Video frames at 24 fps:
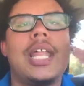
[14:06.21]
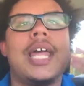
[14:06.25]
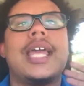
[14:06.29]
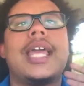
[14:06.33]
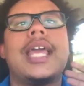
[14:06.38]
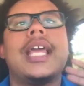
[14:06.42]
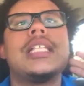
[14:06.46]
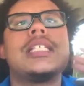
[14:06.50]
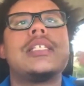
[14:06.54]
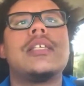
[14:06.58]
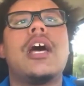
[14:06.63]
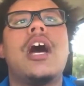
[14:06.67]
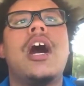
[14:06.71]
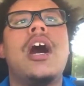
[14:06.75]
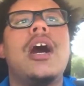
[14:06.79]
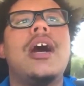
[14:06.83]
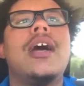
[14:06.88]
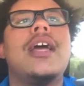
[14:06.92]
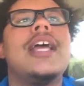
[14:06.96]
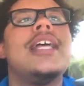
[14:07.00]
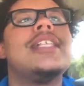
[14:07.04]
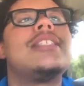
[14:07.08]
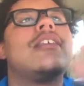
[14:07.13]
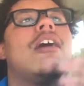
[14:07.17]
Like, it's
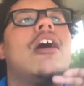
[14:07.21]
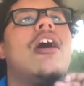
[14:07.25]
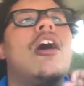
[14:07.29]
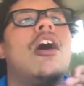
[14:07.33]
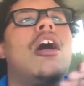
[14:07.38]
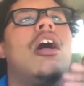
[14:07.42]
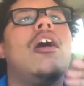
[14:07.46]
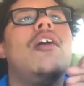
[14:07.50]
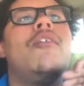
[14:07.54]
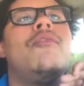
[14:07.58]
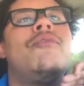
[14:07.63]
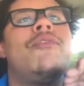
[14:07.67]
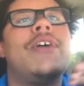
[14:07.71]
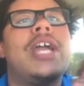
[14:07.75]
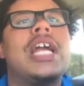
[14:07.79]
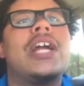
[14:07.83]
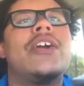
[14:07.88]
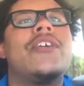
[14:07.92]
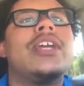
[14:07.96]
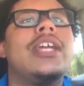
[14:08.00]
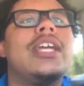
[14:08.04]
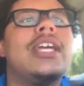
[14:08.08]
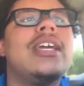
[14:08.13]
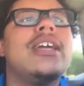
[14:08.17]
it's all
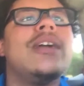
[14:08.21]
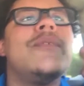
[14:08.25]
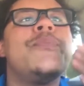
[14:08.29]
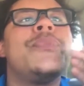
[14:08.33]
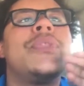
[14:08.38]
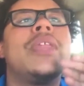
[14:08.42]
very